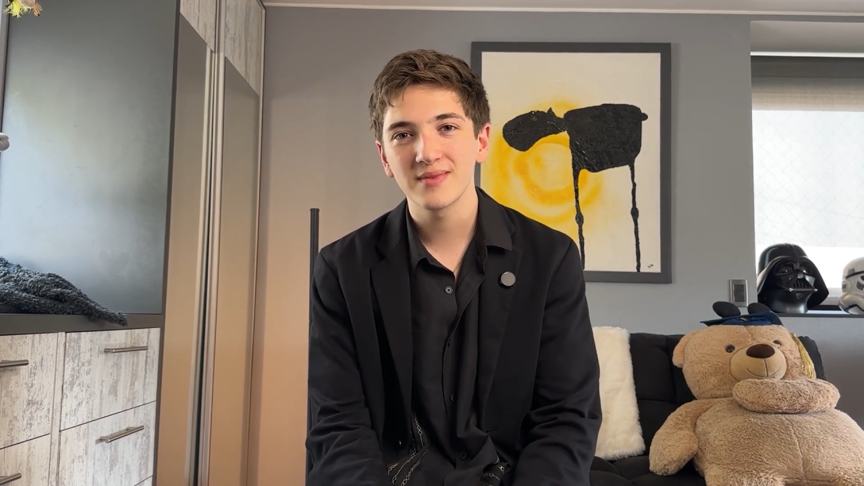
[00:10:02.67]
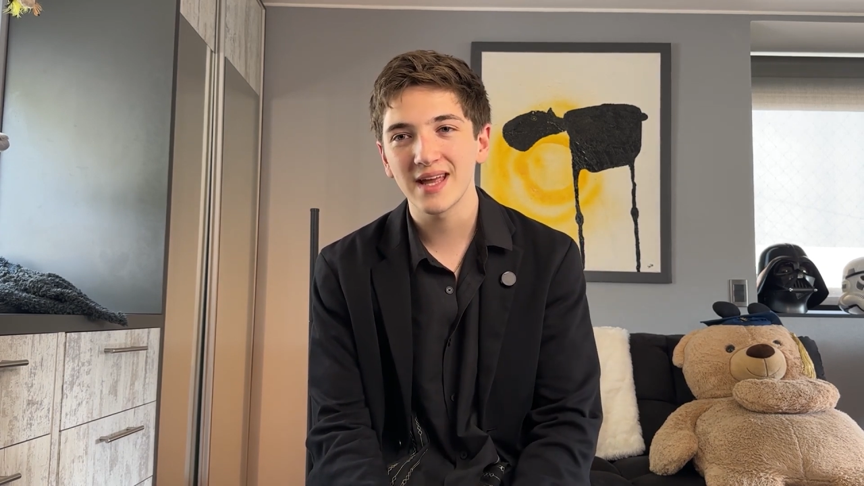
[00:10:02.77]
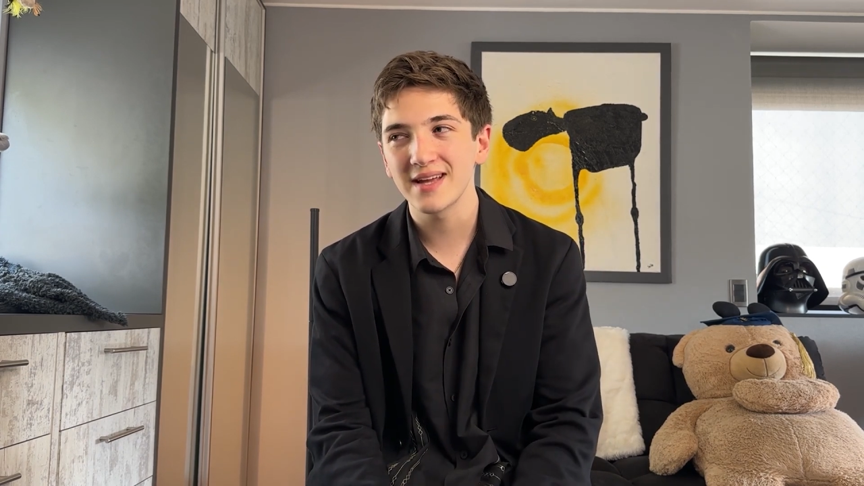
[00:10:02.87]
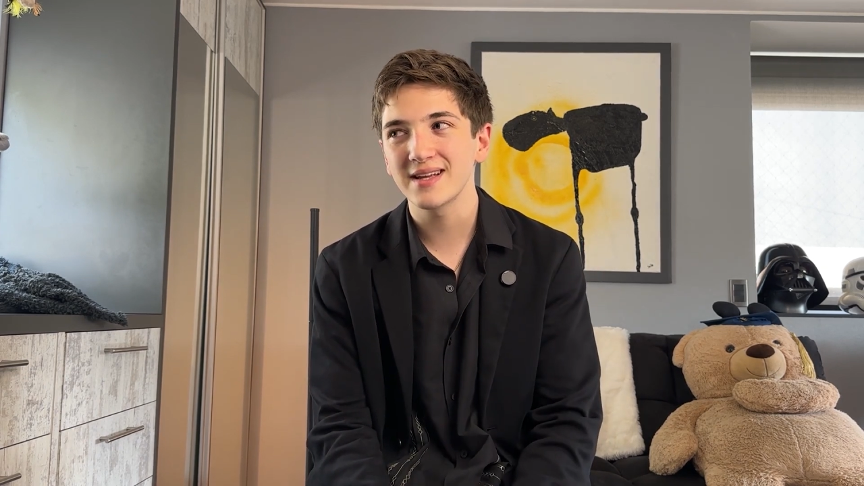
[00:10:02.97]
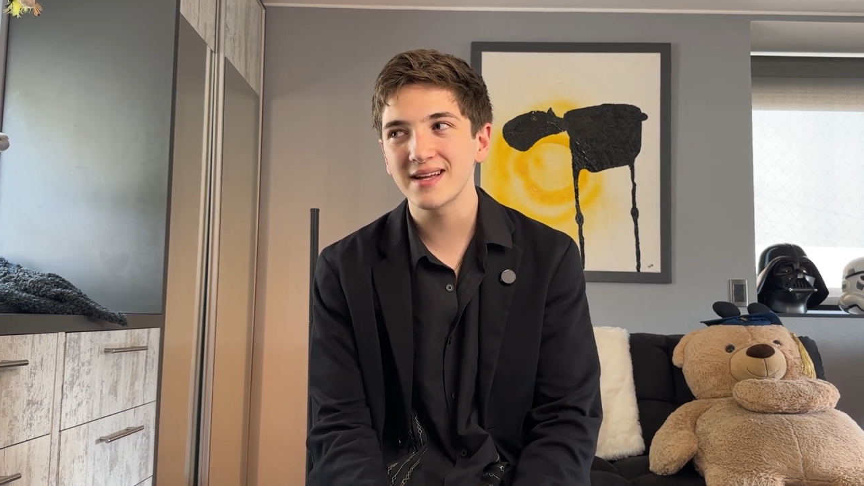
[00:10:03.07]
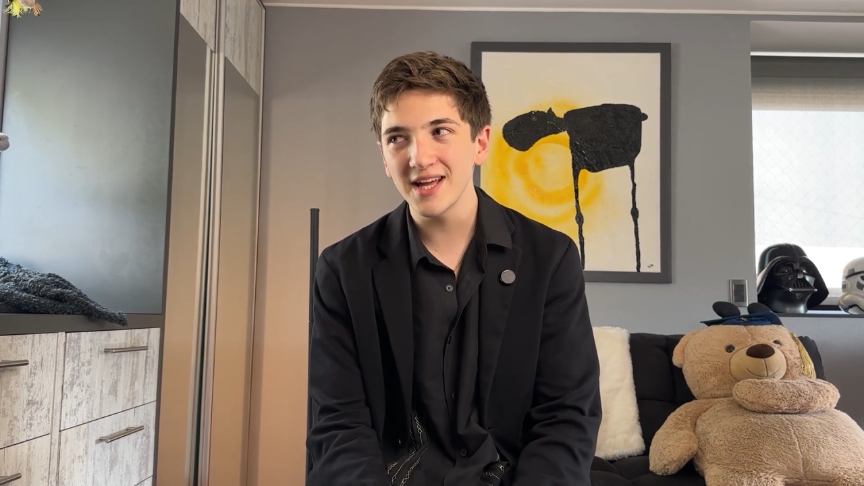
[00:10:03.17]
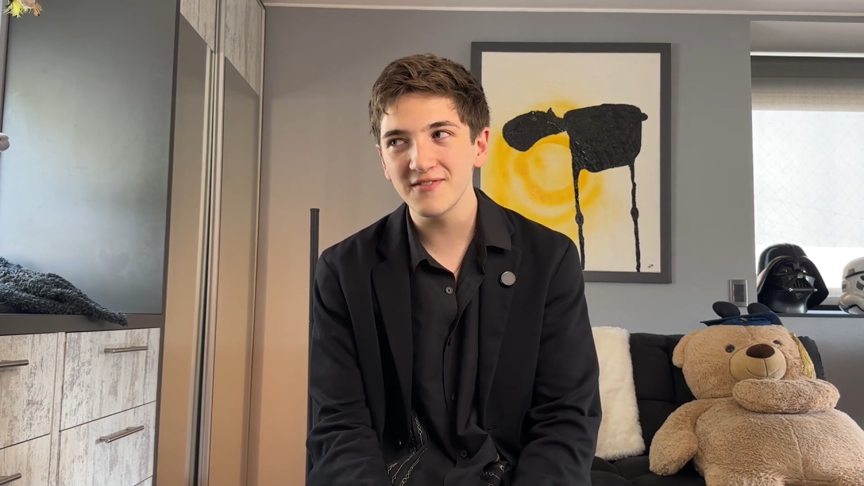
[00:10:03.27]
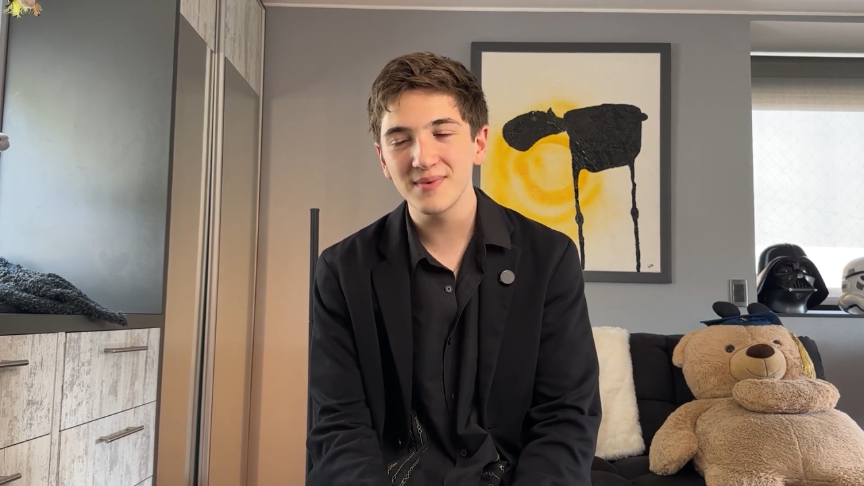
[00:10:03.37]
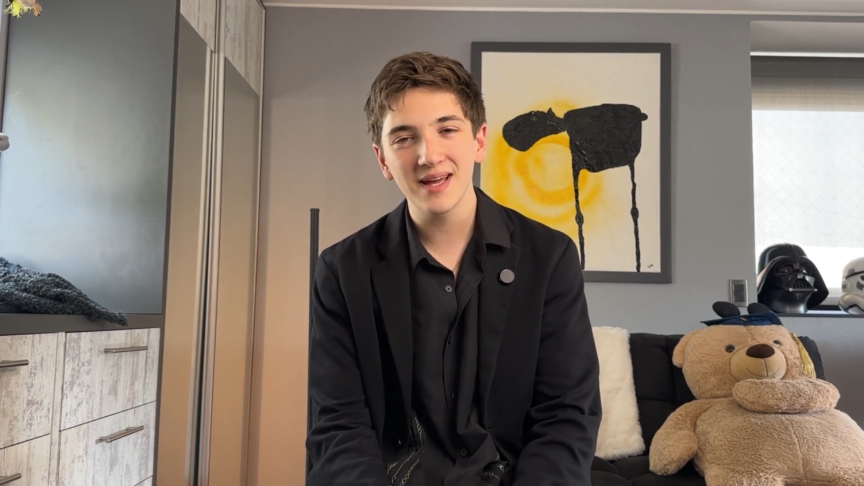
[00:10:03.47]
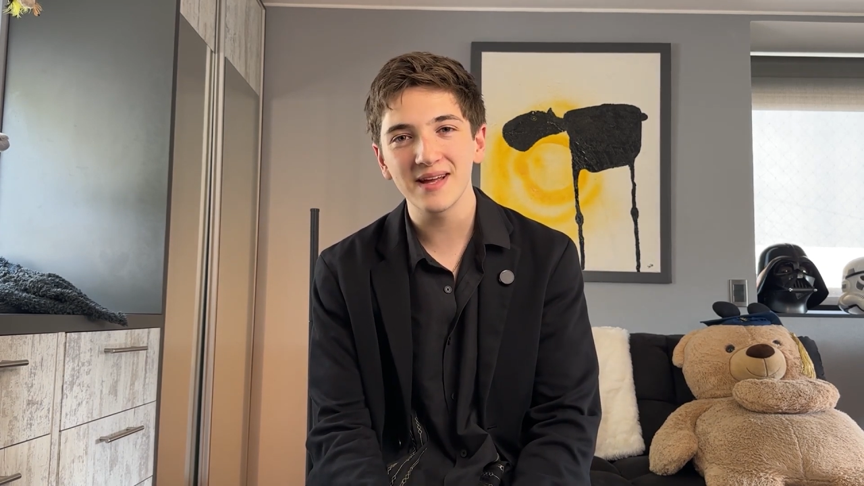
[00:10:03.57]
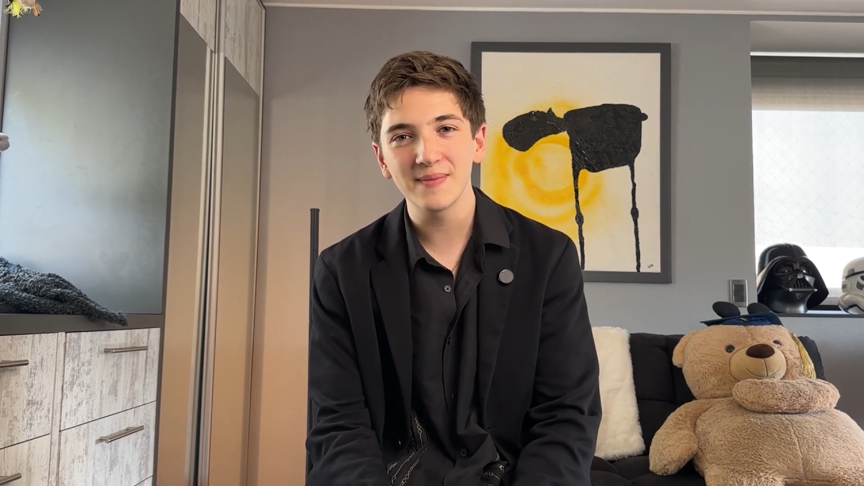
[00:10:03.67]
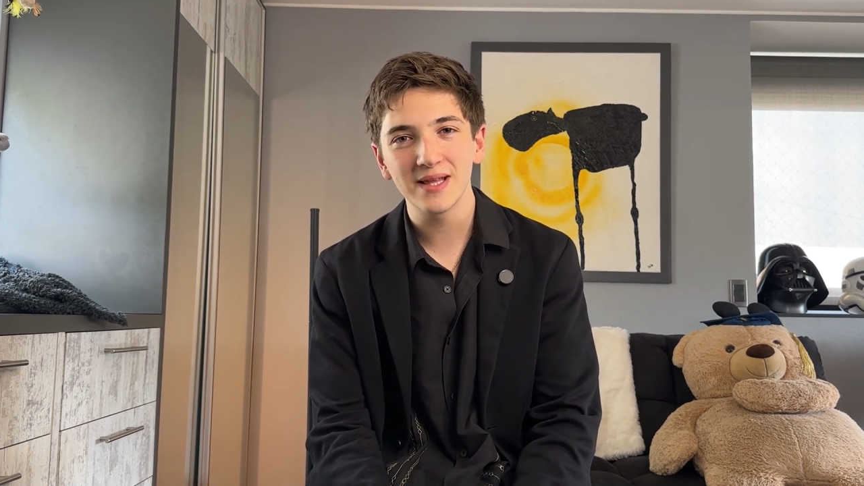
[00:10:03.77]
I kind of became a